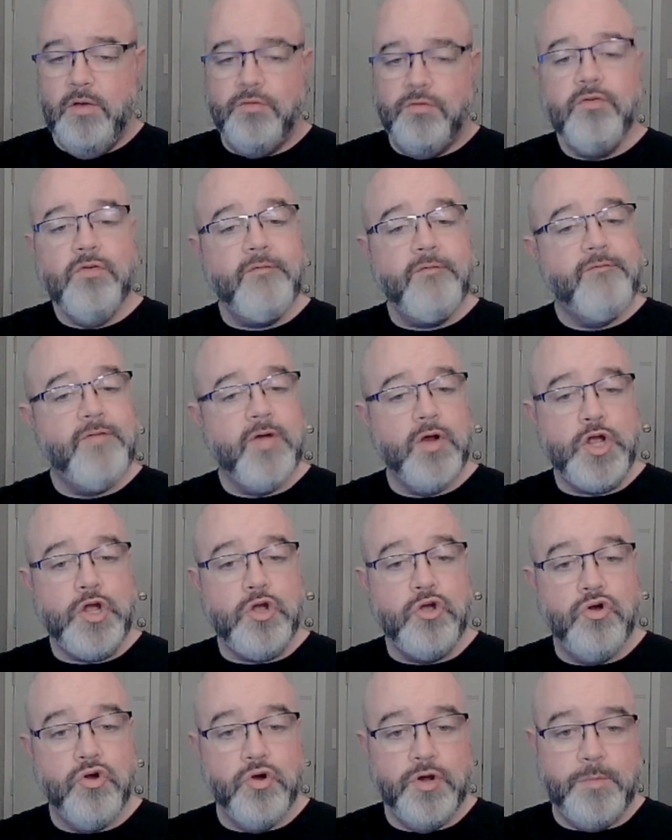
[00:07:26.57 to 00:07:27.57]
So it's a
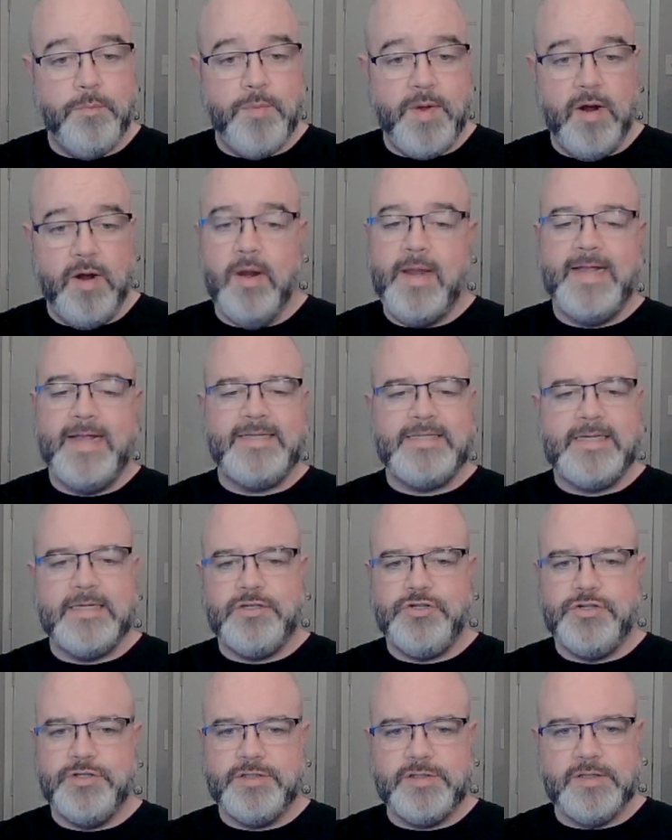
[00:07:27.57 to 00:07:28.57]
very good beer. It's
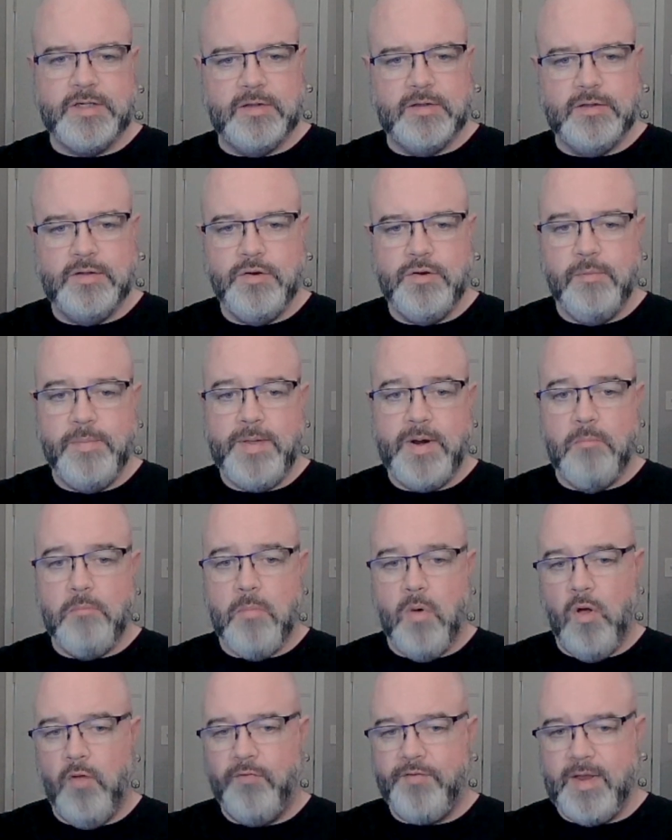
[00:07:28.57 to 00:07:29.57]
just a little bit of
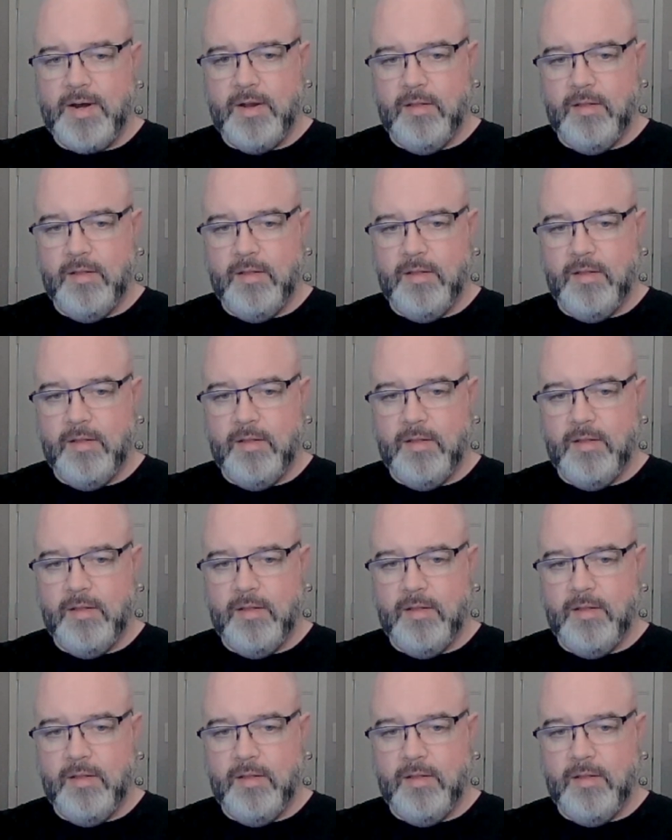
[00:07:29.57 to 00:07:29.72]
malt